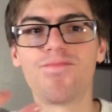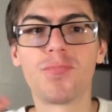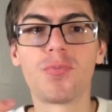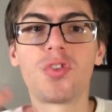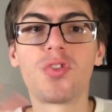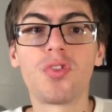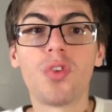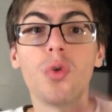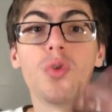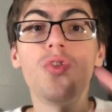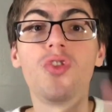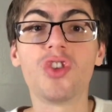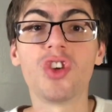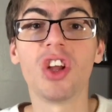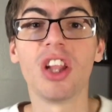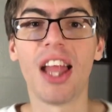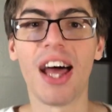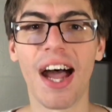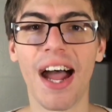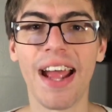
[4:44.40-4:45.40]

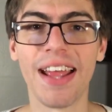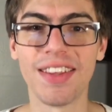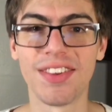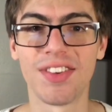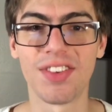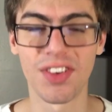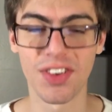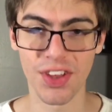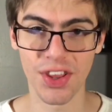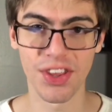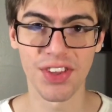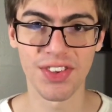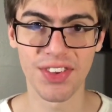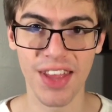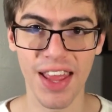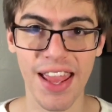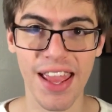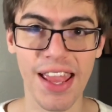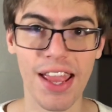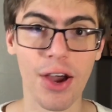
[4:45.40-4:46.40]
socialized to
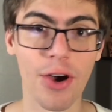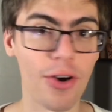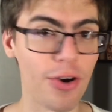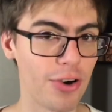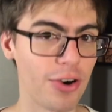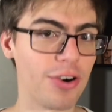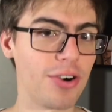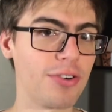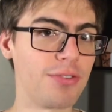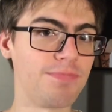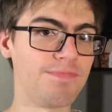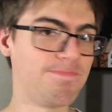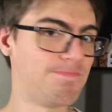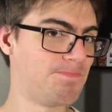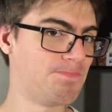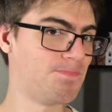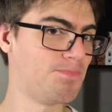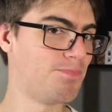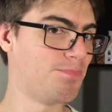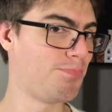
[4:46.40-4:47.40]
say are
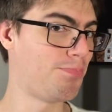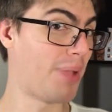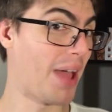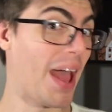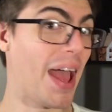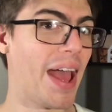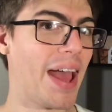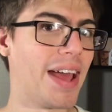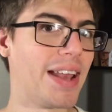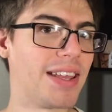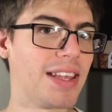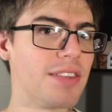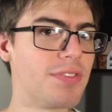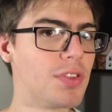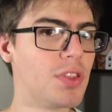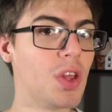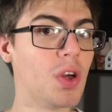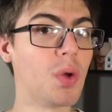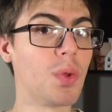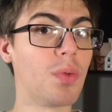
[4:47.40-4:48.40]
bad,
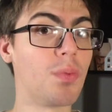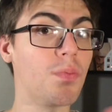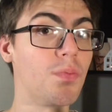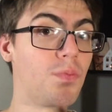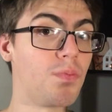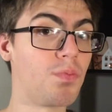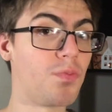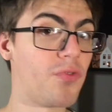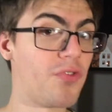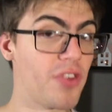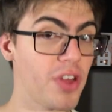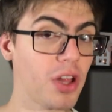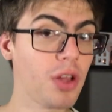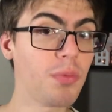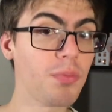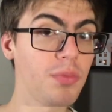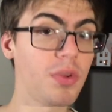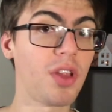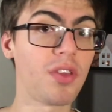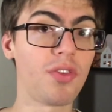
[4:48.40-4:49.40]
even though the
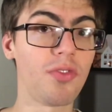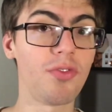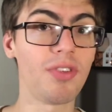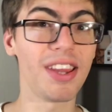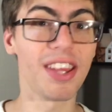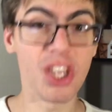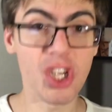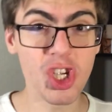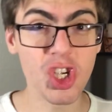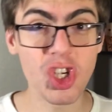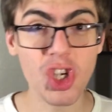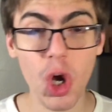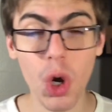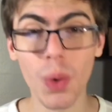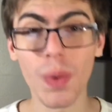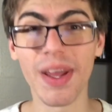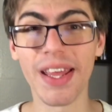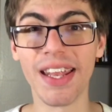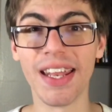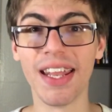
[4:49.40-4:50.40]
film doesn't really
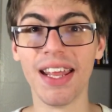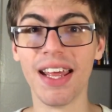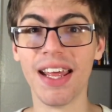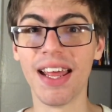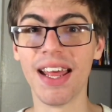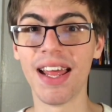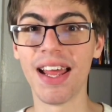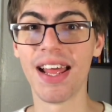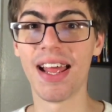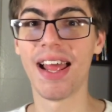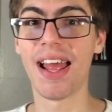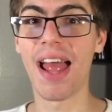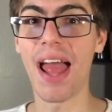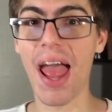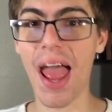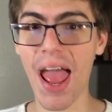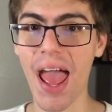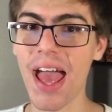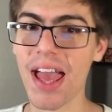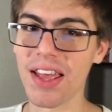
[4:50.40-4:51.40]
show it
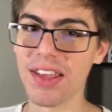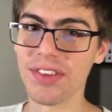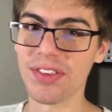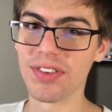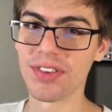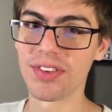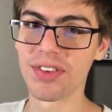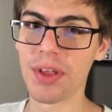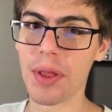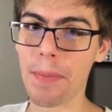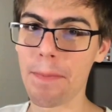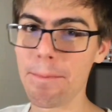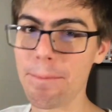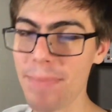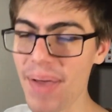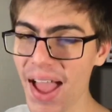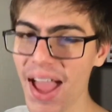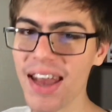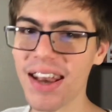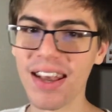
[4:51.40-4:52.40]
as
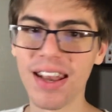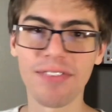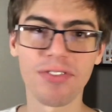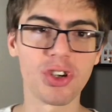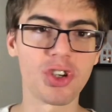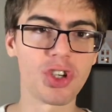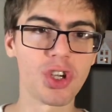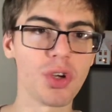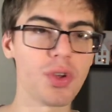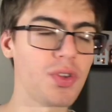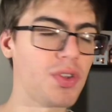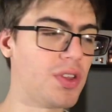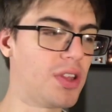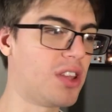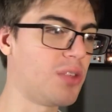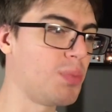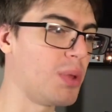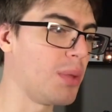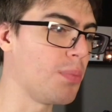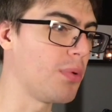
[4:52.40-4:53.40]
bad. It never shows
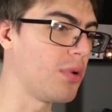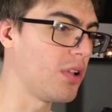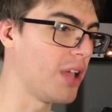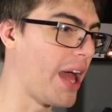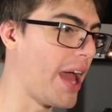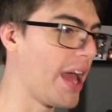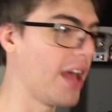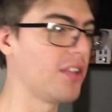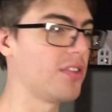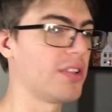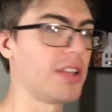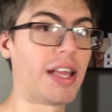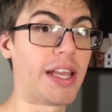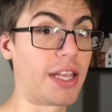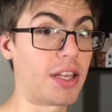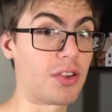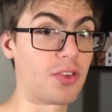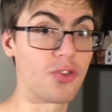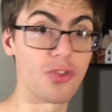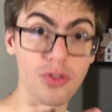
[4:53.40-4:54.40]
these people as
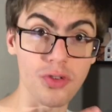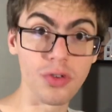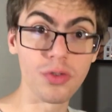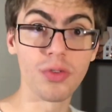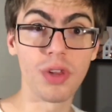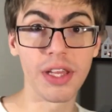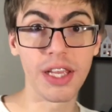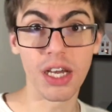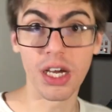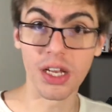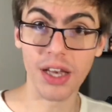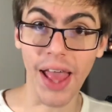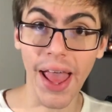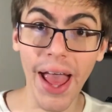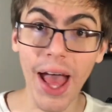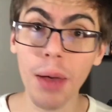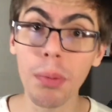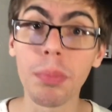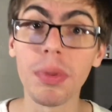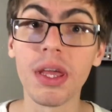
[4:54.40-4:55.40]
like truly
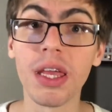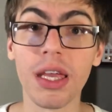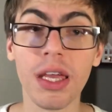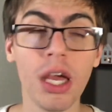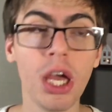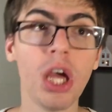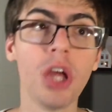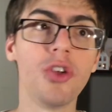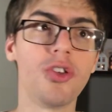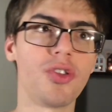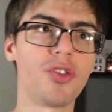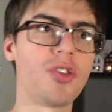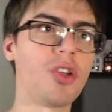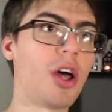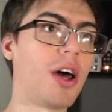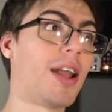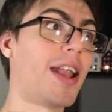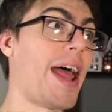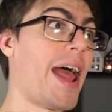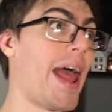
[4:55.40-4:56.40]
unhappy, just
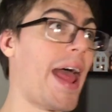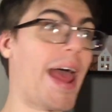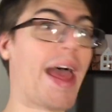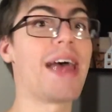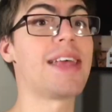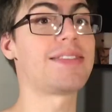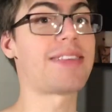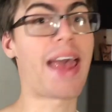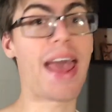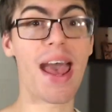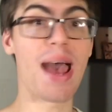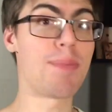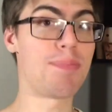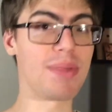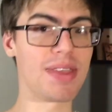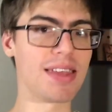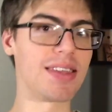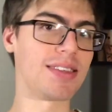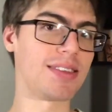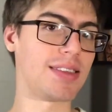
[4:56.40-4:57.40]
not as
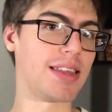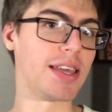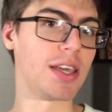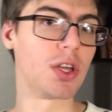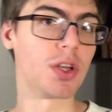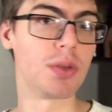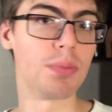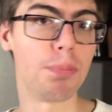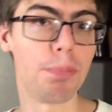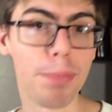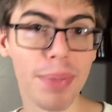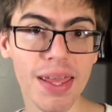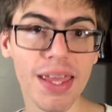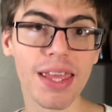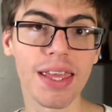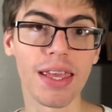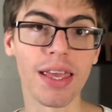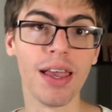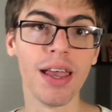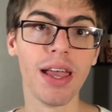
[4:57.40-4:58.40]
happy as they could
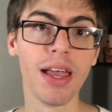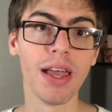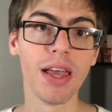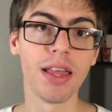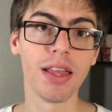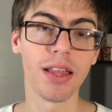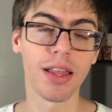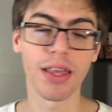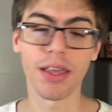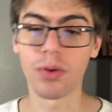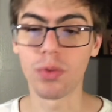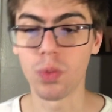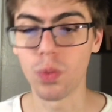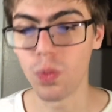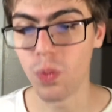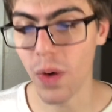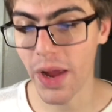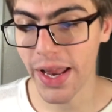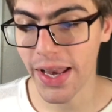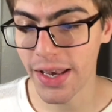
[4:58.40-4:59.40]
be. like
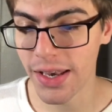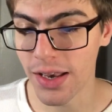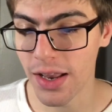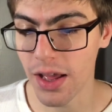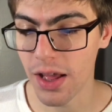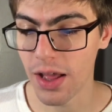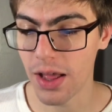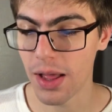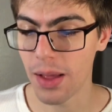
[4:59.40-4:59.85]
when